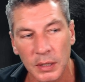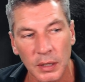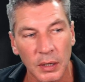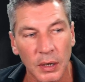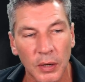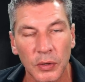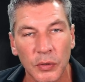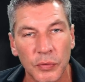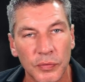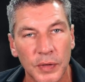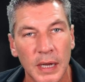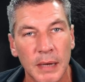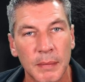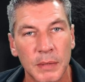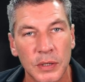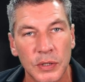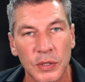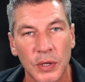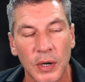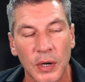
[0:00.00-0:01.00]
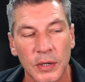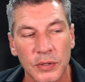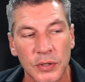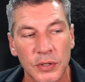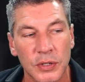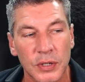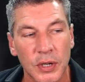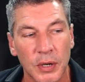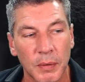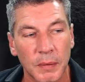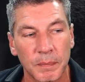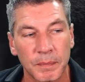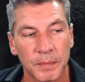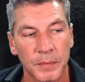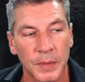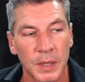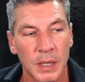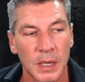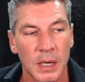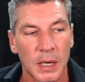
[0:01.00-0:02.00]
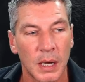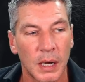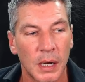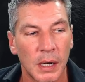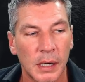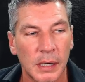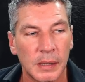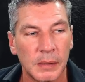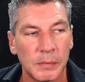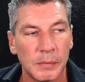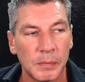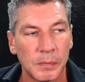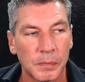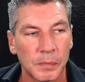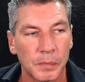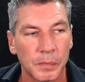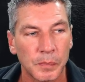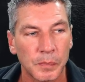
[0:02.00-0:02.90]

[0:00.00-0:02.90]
your family size and so on.